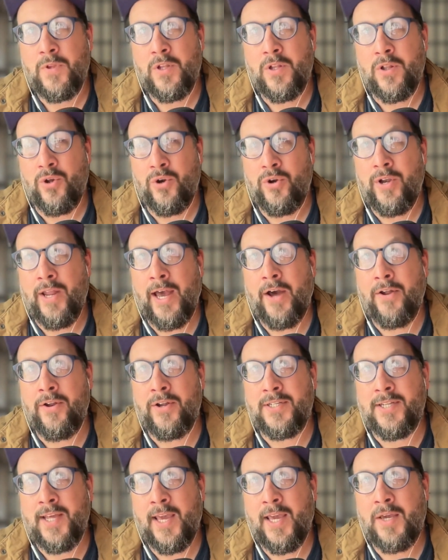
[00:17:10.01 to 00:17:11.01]
learn how
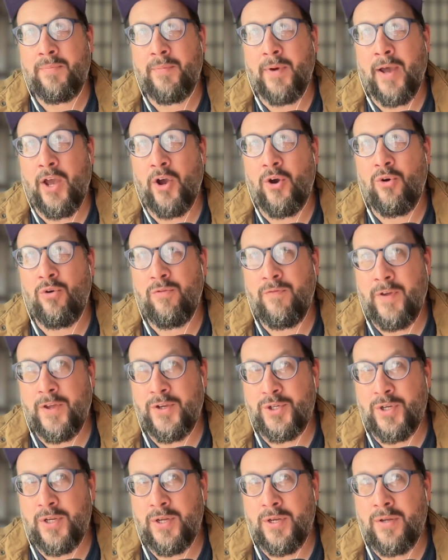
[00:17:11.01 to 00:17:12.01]
to take my own
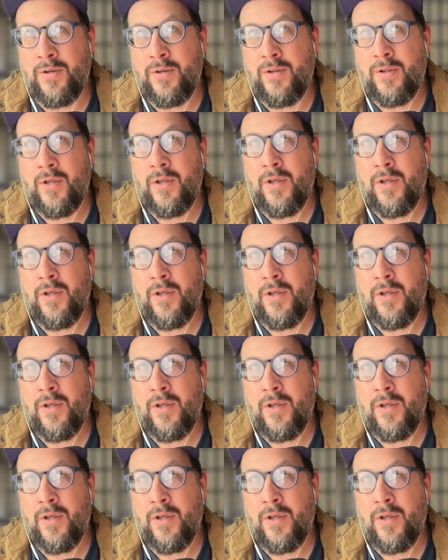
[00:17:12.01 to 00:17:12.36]
vision